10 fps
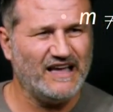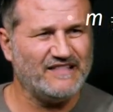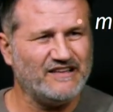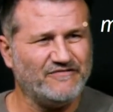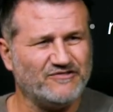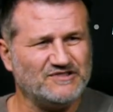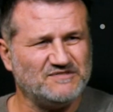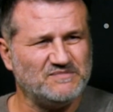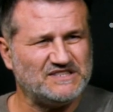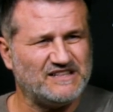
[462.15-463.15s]
And therefore,
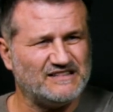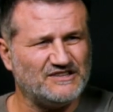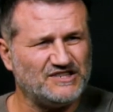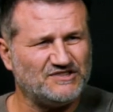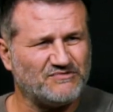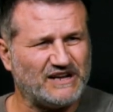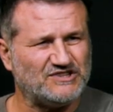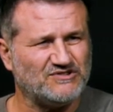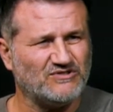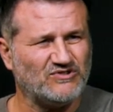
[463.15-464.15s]
this means that this
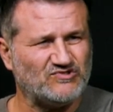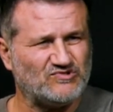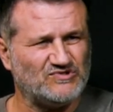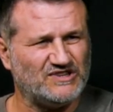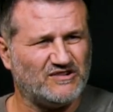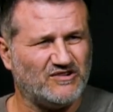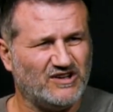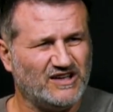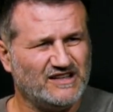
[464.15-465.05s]
ratio goes to 0.